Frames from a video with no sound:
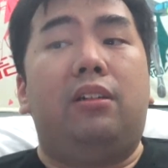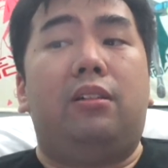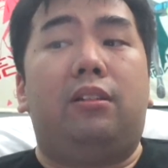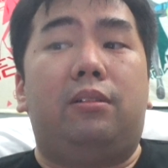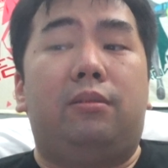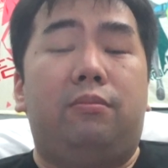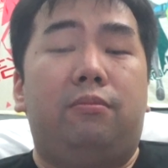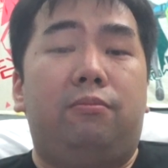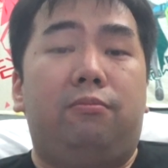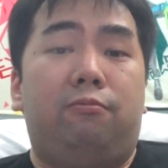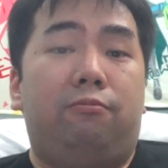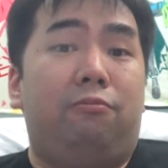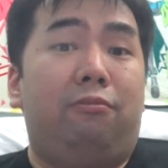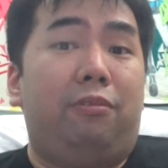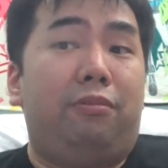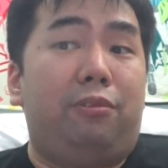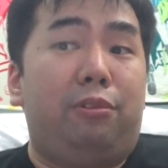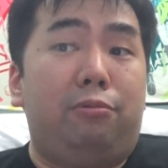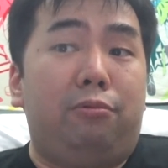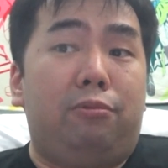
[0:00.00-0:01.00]
um,
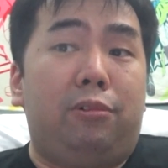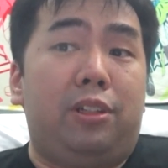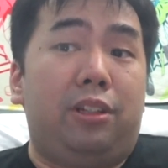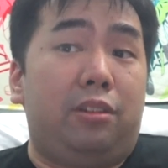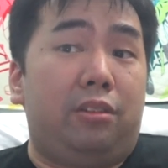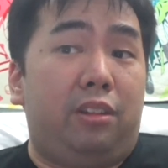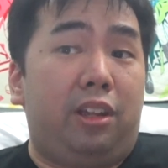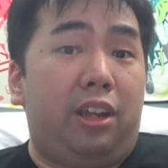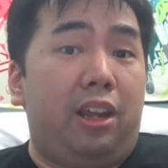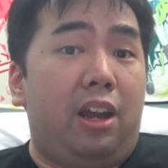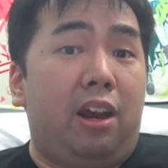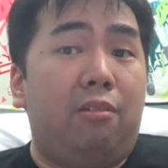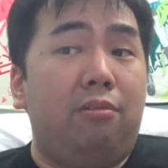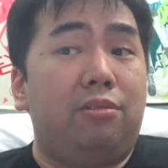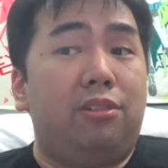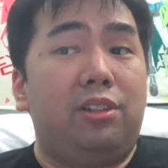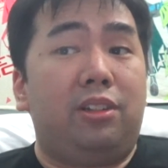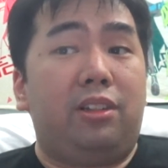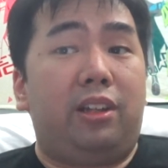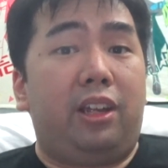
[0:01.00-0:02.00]
with the word, the
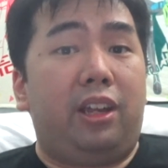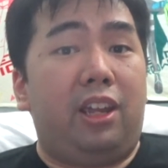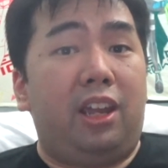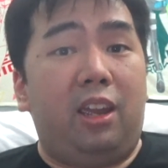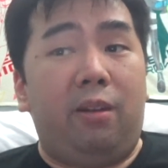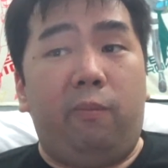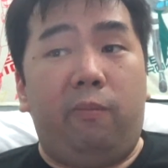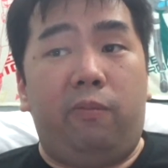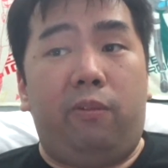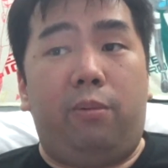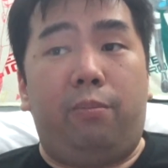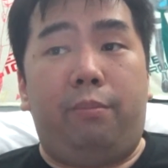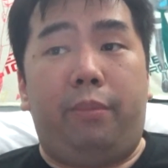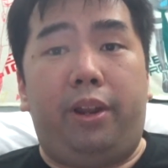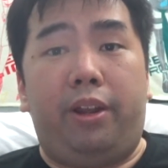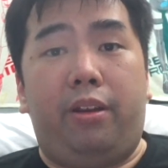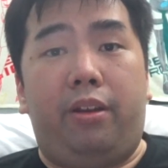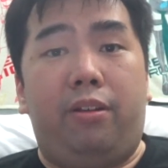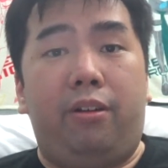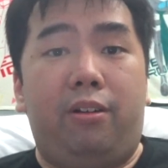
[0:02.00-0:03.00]
culture that came from
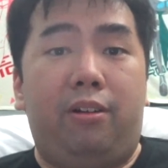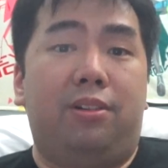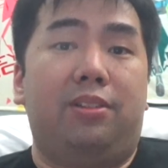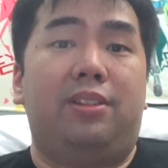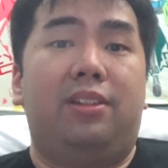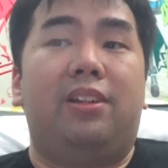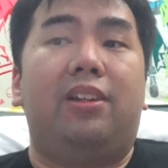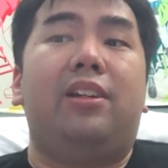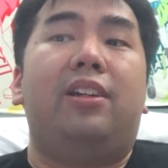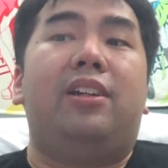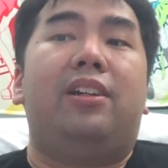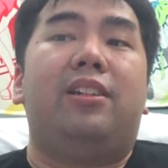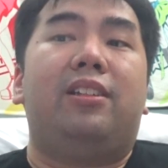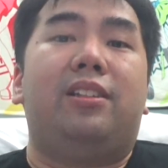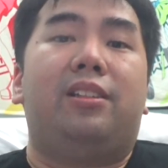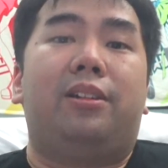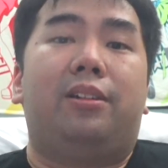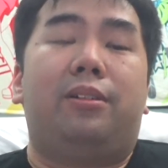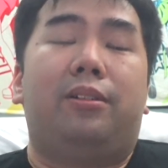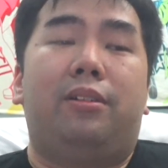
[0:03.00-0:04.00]
Macross.
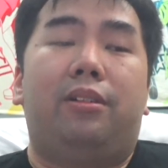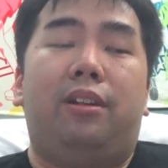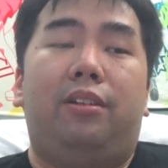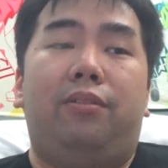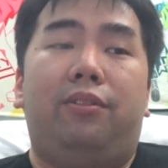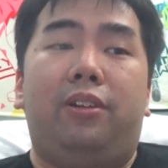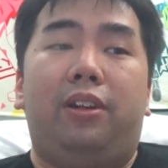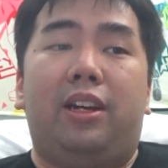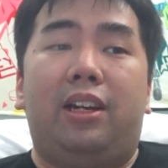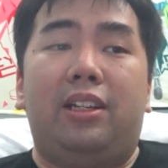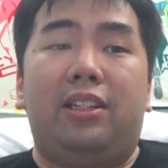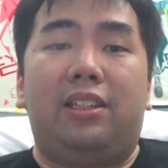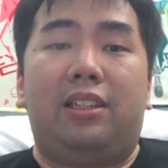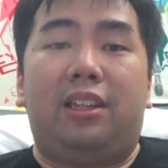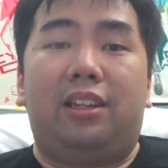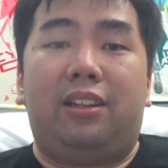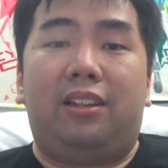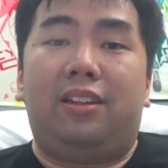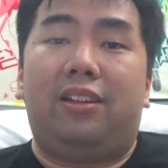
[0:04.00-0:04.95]
So if you guys